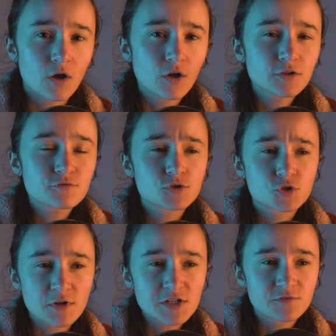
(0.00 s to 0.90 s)
A lot of
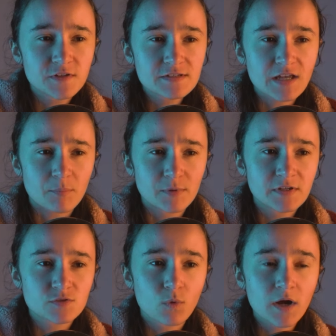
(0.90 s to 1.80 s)
strange things
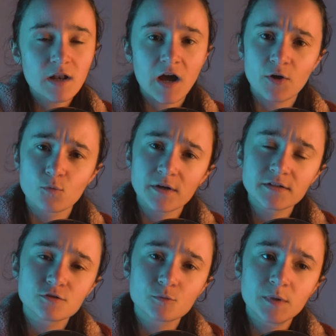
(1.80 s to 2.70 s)
happened as well. I ran
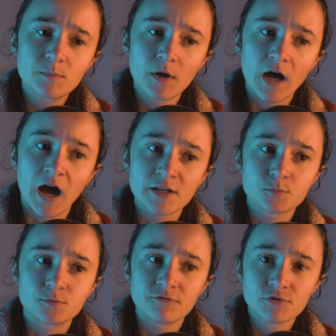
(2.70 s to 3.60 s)
into people I
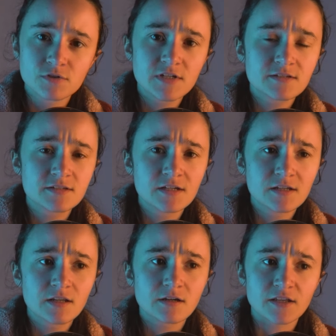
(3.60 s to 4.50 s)
had previously
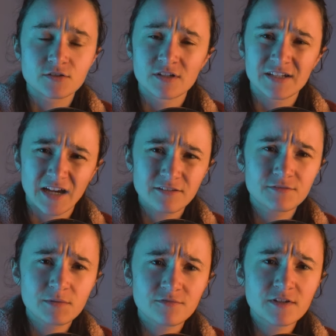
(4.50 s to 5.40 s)
seen at the Cannes
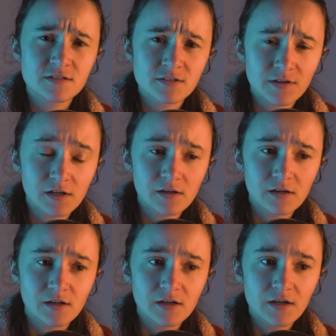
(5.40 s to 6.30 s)
Film Festival.
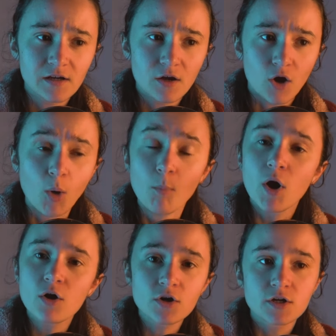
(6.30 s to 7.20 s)

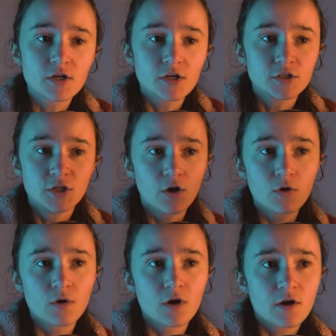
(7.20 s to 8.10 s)
Among, you
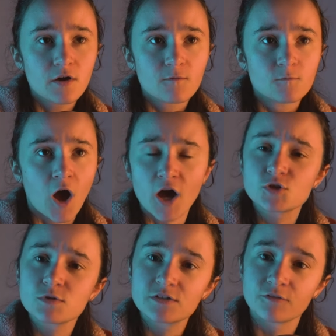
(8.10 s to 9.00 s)
know,
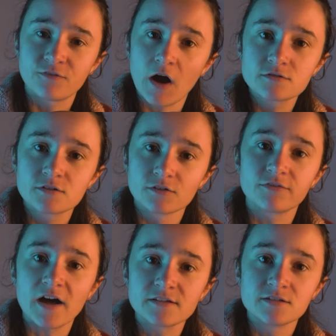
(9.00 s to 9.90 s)
hundreds of thousands of
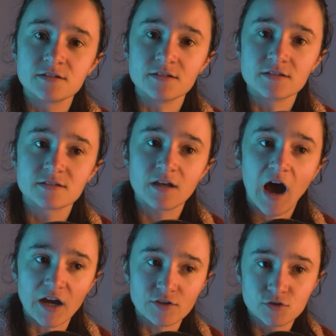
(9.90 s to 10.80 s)
attendees,
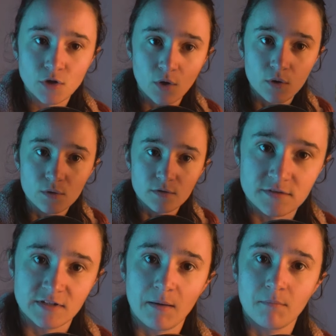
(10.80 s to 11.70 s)
I saw
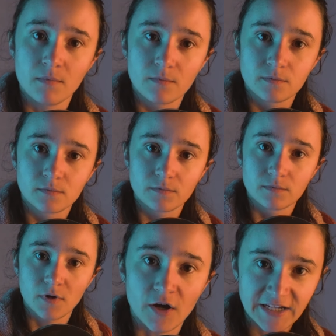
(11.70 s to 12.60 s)
them
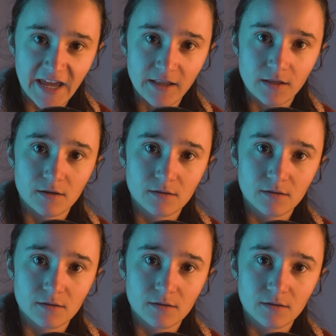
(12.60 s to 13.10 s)
again.